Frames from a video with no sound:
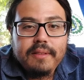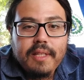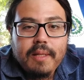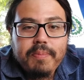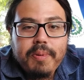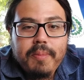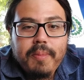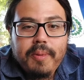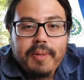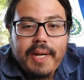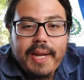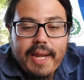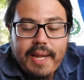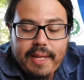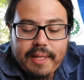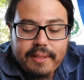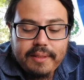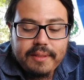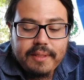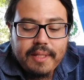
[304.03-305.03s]
that Pomona
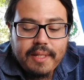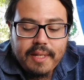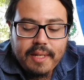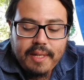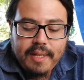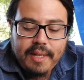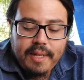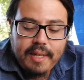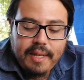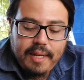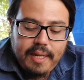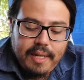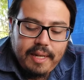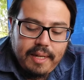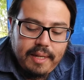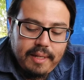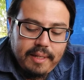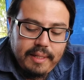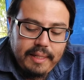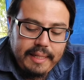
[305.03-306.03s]
has.
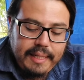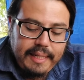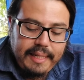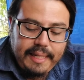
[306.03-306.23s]
Uh,